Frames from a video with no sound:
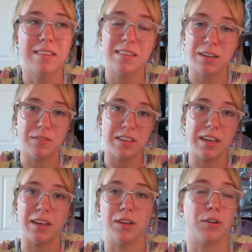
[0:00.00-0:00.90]
instead of
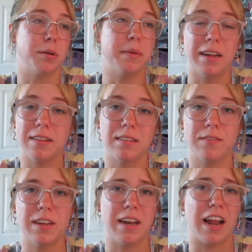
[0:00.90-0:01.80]
10, or a minute instead
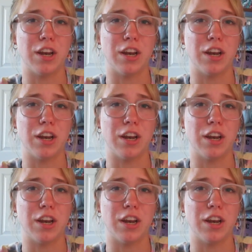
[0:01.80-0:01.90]
of 10.